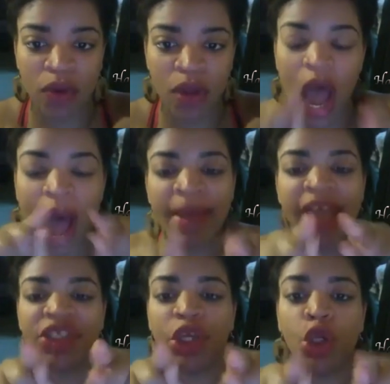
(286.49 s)
I'm
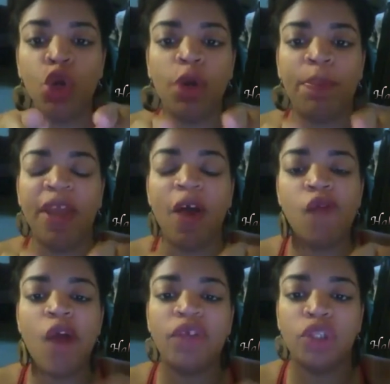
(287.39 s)
asking you to be a
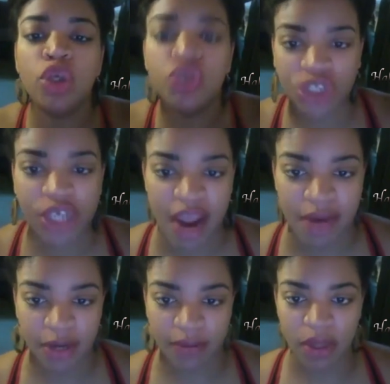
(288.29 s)
revolutionary
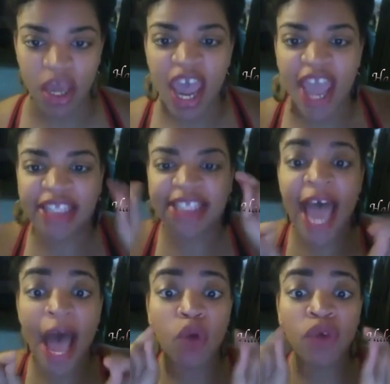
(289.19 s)
and
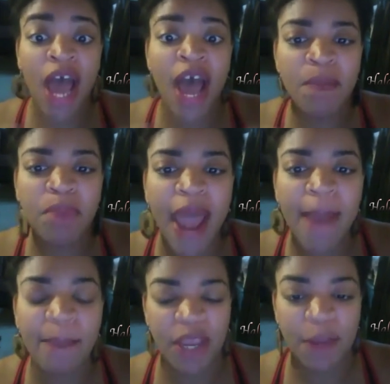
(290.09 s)
tell non-black
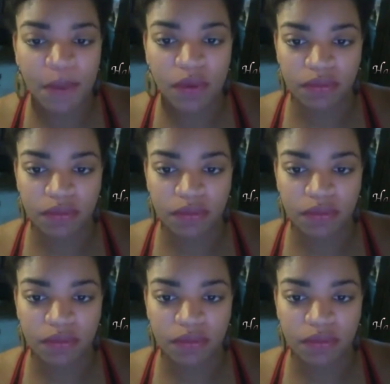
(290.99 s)
people